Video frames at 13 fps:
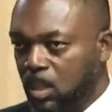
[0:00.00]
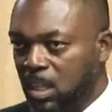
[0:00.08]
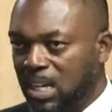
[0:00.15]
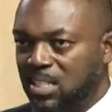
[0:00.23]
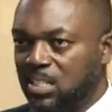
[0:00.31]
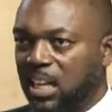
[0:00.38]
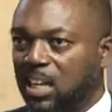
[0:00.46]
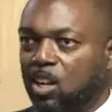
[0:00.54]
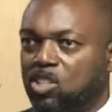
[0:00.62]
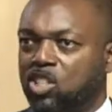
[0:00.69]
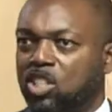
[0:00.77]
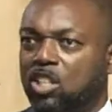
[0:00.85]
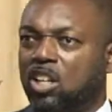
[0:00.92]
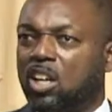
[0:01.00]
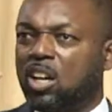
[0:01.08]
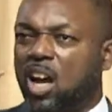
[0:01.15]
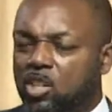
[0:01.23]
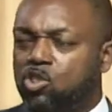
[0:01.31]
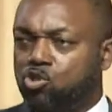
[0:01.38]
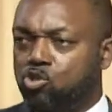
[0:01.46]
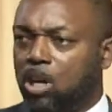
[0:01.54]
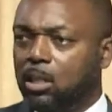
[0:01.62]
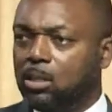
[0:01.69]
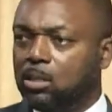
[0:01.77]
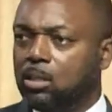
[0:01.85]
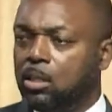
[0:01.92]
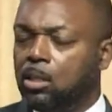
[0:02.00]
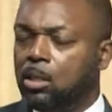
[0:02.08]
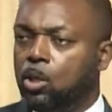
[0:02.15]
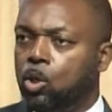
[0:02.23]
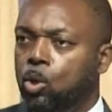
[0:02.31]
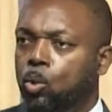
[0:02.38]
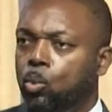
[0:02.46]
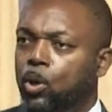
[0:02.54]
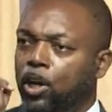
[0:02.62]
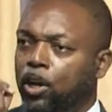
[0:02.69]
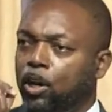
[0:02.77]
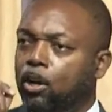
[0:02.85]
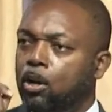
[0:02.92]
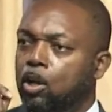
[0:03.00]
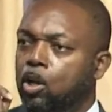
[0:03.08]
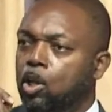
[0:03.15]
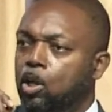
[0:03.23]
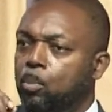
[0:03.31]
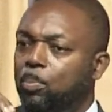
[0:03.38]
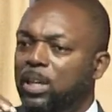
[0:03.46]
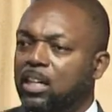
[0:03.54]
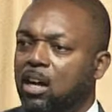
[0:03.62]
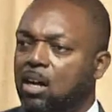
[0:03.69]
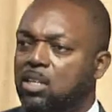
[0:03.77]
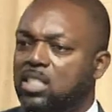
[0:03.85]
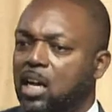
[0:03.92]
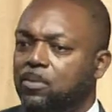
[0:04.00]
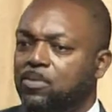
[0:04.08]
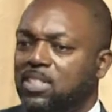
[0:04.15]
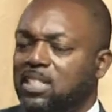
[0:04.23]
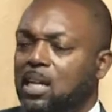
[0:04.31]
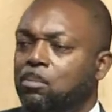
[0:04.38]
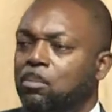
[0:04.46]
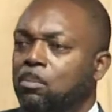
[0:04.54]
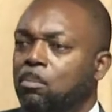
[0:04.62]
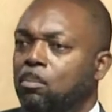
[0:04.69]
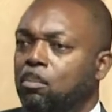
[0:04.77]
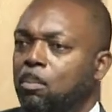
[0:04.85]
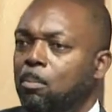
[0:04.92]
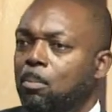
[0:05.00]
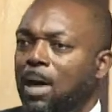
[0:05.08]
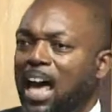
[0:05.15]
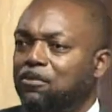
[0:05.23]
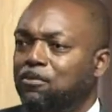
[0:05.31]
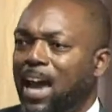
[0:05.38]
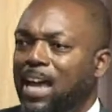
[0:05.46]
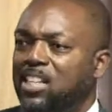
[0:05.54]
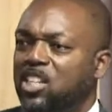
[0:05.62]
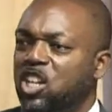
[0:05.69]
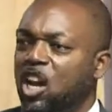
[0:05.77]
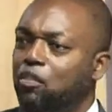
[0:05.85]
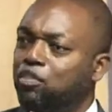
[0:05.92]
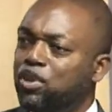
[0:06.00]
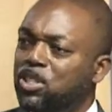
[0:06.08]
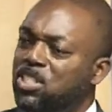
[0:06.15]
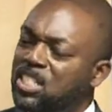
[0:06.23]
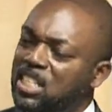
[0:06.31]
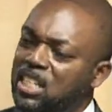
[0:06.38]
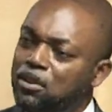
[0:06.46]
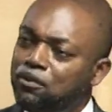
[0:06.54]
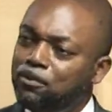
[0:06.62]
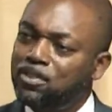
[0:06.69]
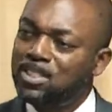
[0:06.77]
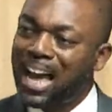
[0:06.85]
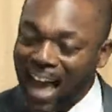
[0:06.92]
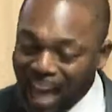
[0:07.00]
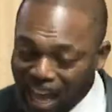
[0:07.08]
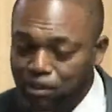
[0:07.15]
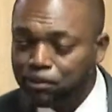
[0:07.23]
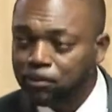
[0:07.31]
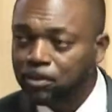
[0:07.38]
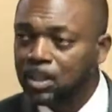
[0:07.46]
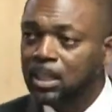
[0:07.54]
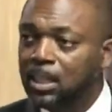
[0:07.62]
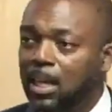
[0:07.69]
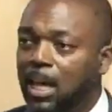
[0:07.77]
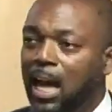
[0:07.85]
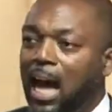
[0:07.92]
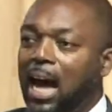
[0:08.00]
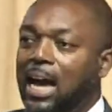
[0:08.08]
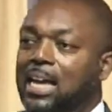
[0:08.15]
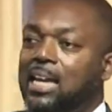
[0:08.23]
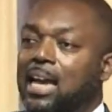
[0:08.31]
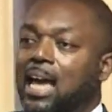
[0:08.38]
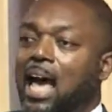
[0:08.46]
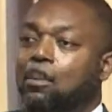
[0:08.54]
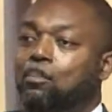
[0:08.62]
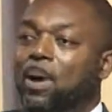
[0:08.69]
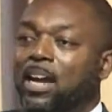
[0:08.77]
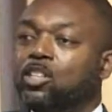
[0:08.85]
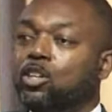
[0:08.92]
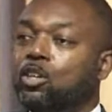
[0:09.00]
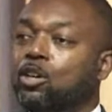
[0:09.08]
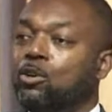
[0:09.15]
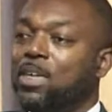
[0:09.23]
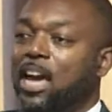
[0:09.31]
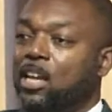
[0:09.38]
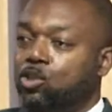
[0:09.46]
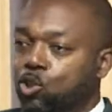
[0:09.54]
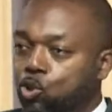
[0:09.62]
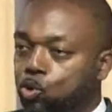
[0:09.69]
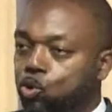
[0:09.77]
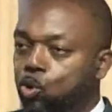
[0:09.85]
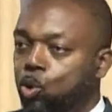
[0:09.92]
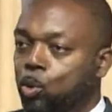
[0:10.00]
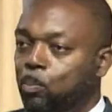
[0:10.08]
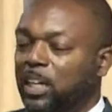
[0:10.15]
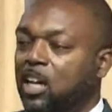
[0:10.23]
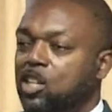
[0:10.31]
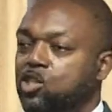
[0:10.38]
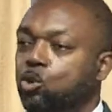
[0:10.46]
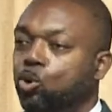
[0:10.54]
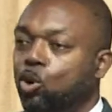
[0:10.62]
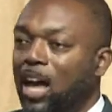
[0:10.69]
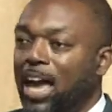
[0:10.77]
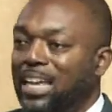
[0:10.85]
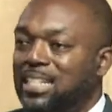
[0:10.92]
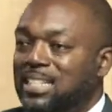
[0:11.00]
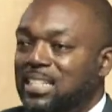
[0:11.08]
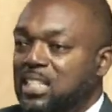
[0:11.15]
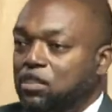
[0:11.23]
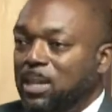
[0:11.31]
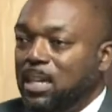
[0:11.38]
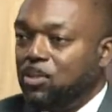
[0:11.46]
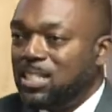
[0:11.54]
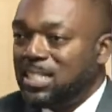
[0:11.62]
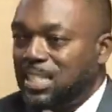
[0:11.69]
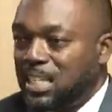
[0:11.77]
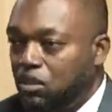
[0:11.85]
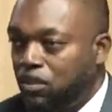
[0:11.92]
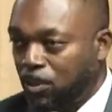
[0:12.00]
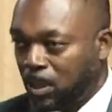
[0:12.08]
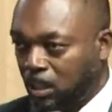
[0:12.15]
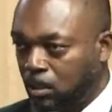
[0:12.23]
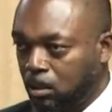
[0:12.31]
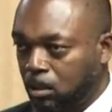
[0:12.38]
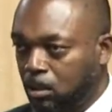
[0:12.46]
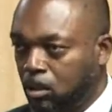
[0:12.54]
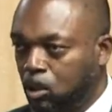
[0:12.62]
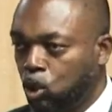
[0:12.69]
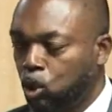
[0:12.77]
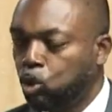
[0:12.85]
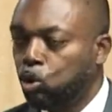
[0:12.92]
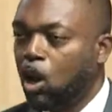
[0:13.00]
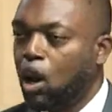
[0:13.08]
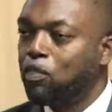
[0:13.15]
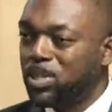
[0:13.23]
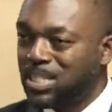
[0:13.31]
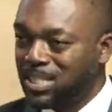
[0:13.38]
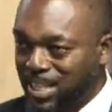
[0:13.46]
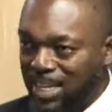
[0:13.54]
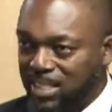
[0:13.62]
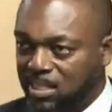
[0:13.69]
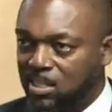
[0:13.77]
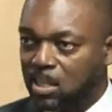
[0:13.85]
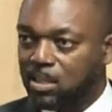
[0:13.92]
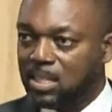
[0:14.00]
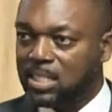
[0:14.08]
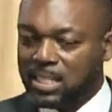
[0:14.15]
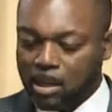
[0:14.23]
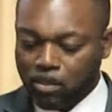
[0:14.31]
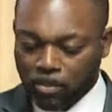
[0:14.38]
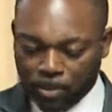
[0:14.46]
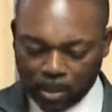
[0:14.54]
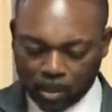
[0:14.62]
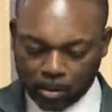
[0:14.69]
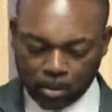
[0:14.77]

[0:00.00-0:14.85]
a psychological construct where, because of some advantage I'm perceived to have, I am better than you because you do not exhibit the same thing. You do not possess the same thing.